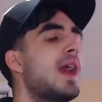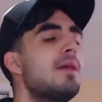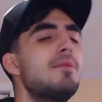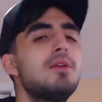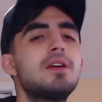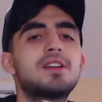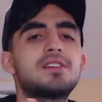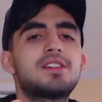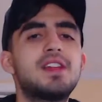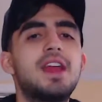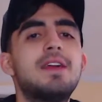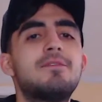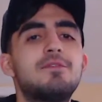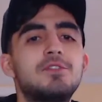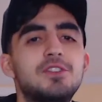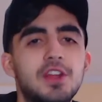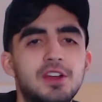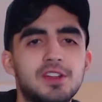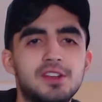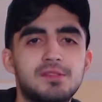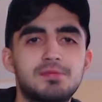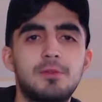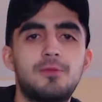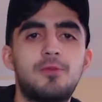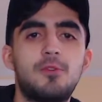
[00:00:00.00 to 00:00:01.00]
I'm not gonna say I haven't done
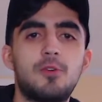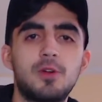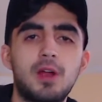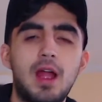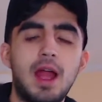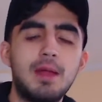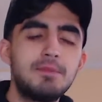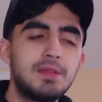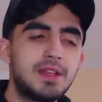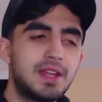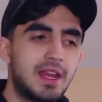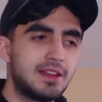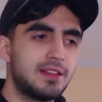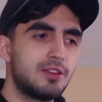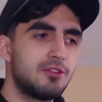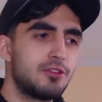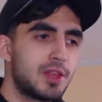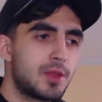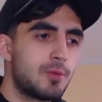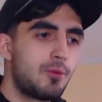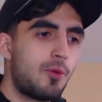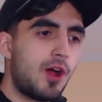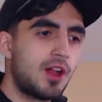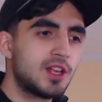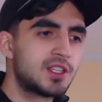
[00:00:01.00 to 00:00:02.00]
this before. I mean, I
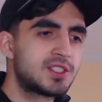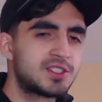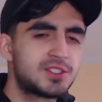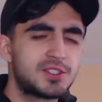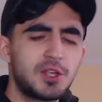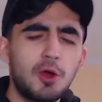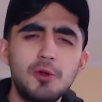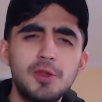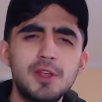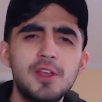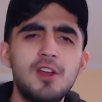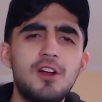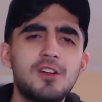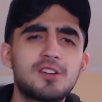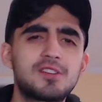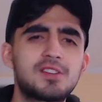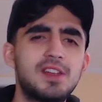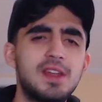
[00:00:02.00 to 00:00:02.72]
literally watched Tony Hawk's